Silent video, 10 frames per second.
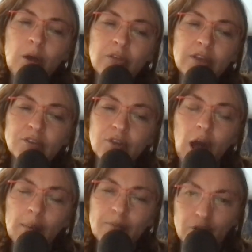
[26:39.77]
these
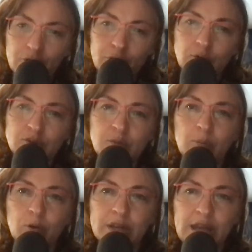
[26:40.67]
comfort foods when
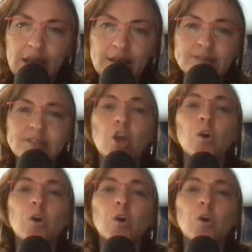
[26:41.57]
we're kids,